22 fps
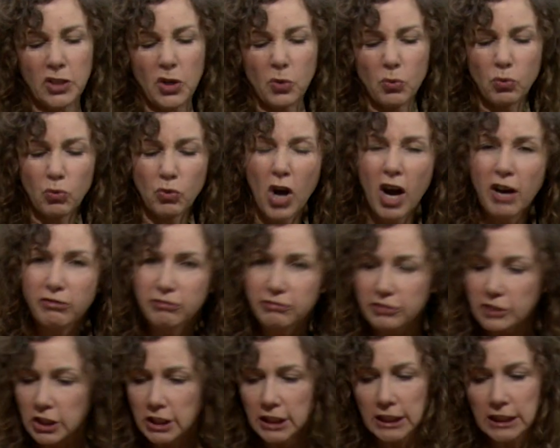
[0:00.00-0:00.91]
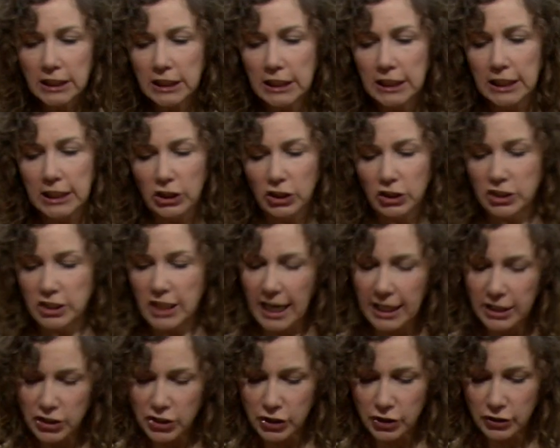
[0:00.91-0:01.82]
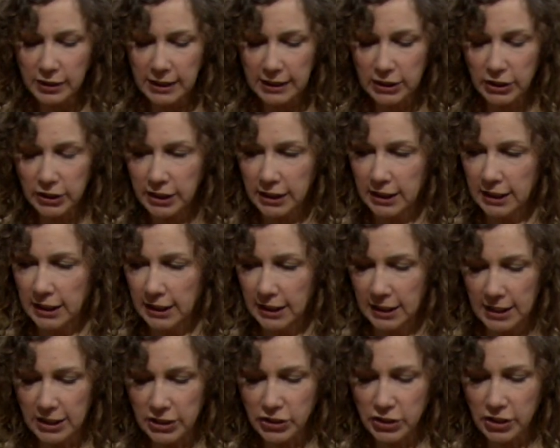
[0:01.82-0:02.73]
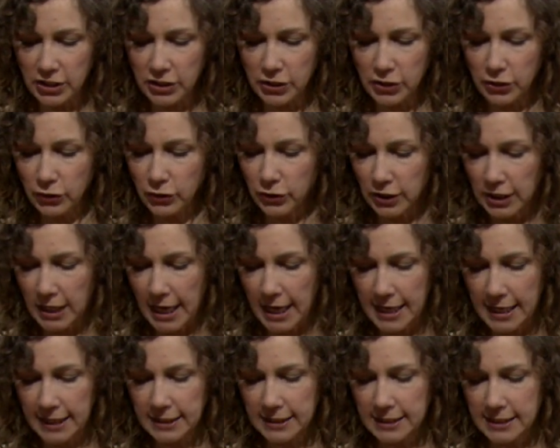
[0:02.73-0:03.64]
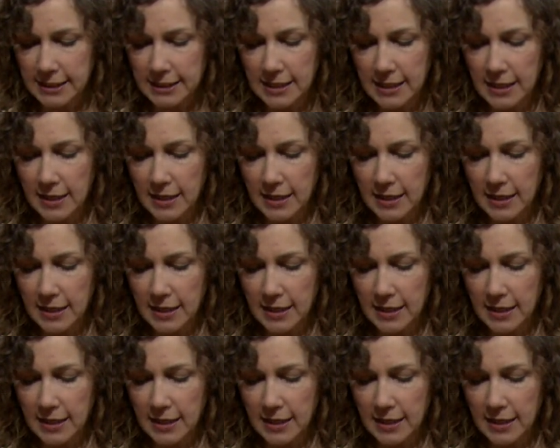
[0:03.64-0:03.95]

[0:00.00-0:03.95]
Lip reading: rough looking or textury looking, it just creates